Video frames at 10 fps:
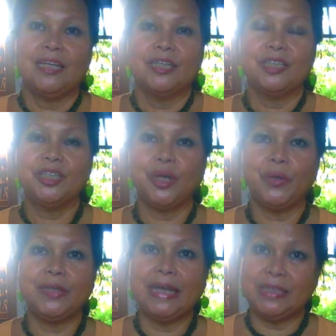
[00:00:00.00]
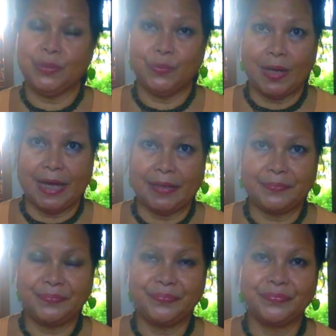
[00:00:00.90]
So that's
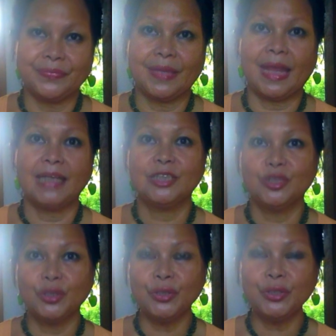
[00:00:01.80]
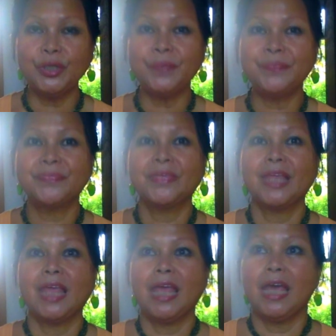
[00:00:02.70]
one. Two,
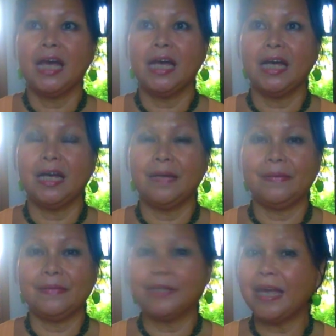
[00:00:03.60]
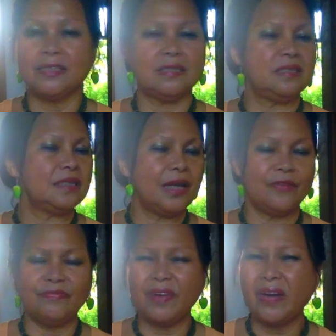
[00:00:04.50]
yes,
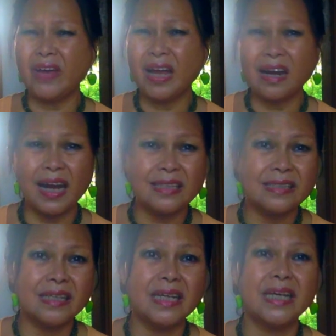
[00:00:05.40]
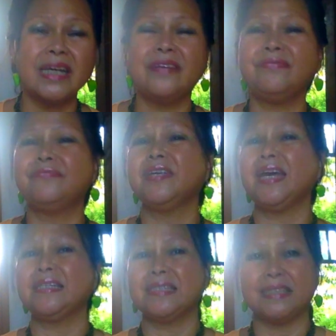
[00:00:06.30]
they're very aggressive.
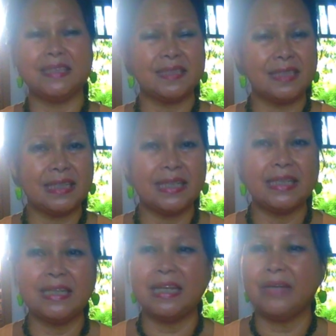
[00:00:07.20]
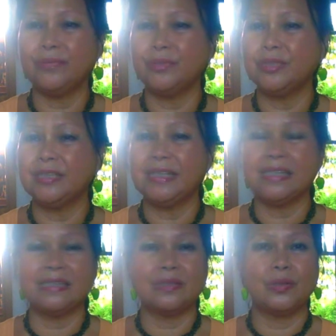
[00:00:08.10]
Yes, in Italy, they would
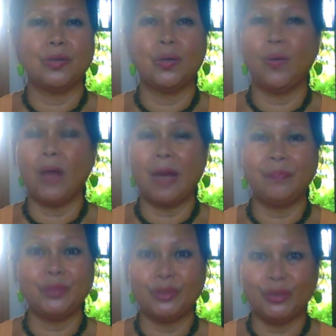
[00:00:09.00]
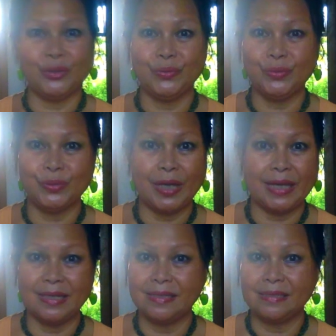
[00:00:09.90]
just go up to you
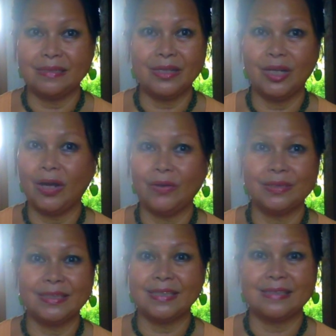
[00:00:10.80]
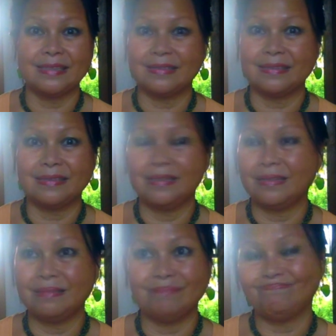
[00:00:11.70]
and, you know, just, you
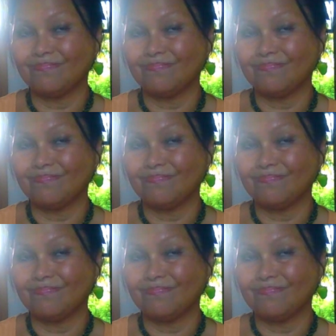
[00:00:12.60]
know,